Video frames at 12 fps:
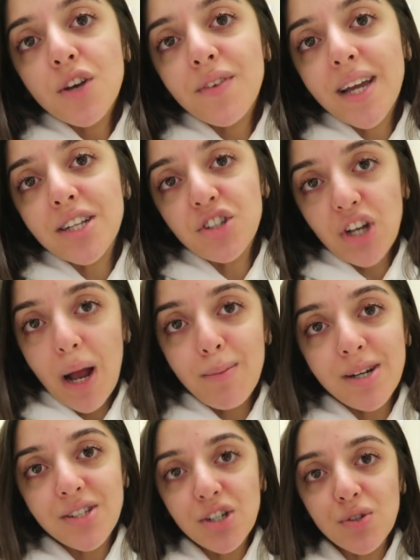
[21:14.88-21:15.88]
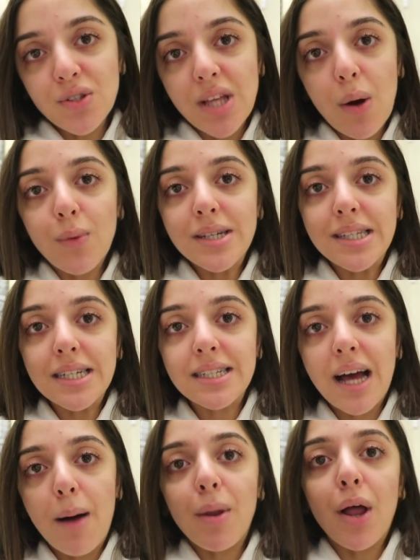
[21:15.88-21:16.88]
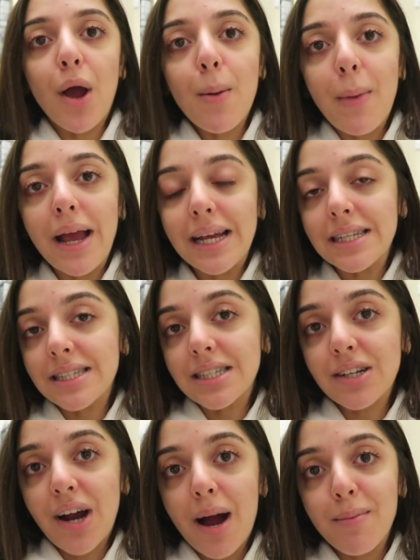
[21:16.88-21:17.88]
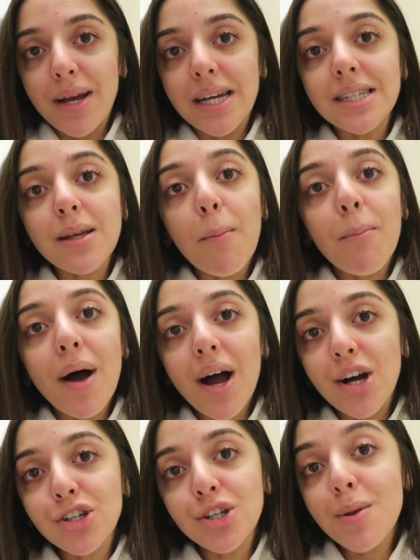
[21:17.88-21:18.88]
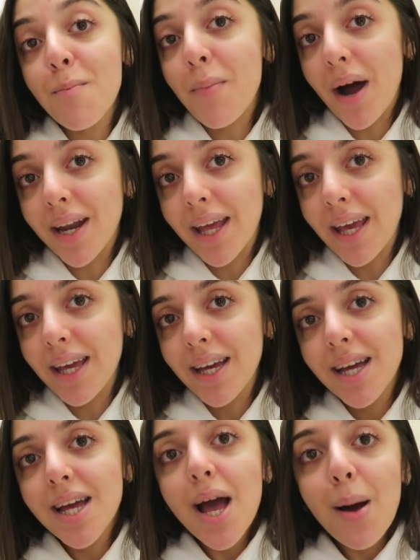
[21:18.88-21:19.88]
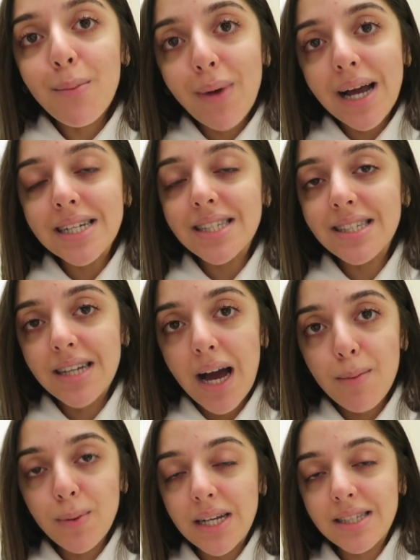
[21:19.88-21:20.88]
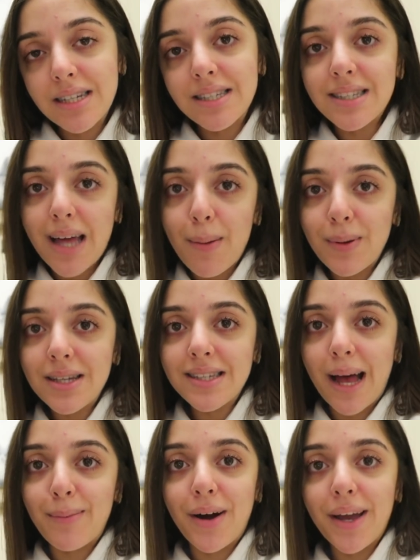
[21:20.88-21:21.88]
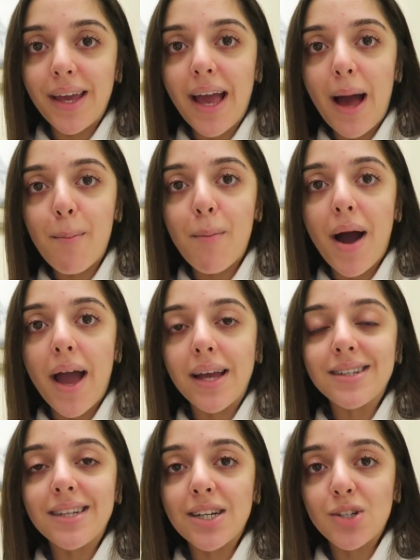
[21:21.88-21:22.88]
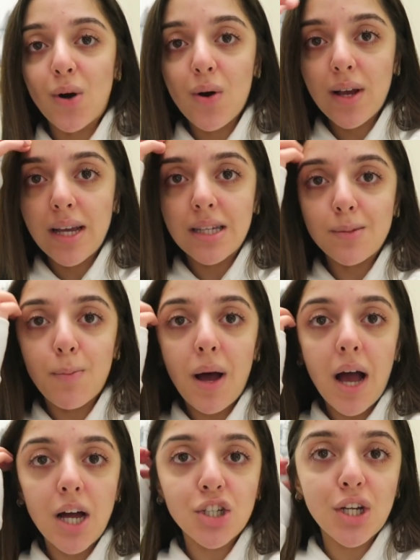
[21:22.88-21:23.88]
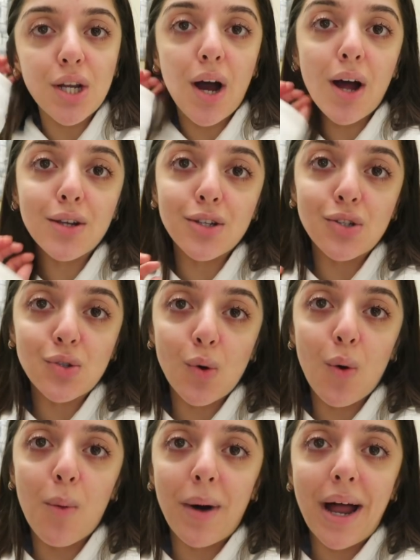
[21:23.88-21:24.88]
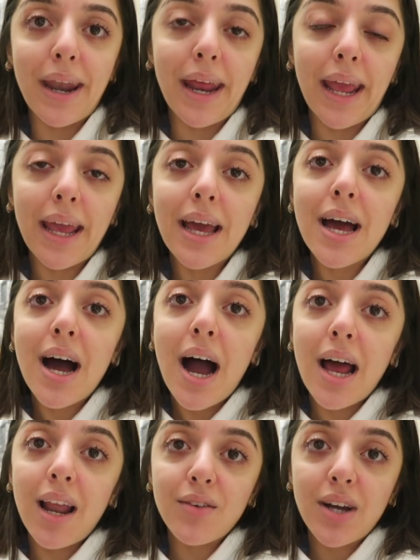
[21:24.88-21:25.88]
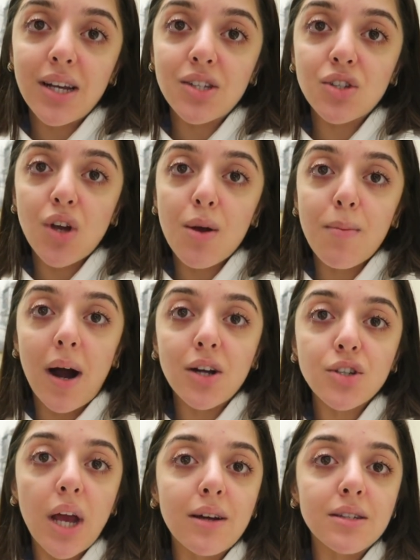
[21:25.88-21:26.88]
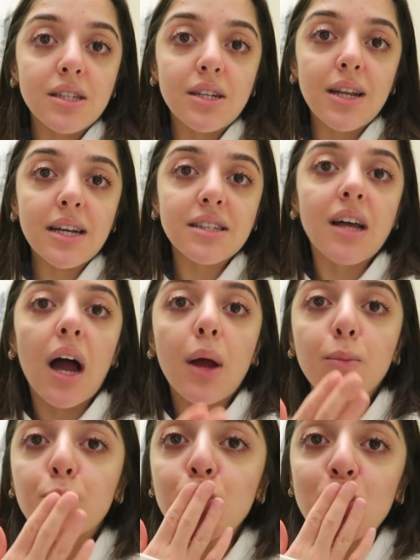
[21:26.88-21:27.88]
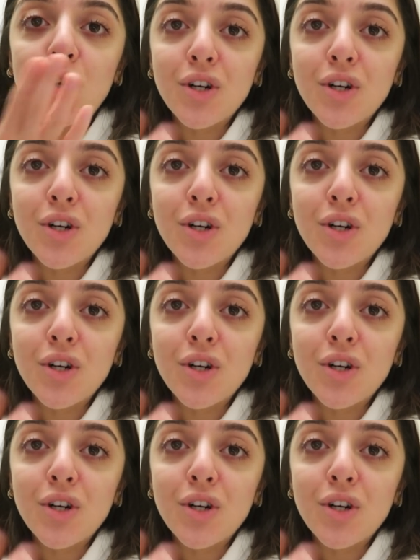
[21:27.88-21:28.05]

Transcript: Don't forget to check out my socials, they're always linked down below. My Instagram is Persian Bunny, my Snap is Seppi Samai, and my TikTok is Persian_Bunny. I love you guys so much, and I'll see you next time.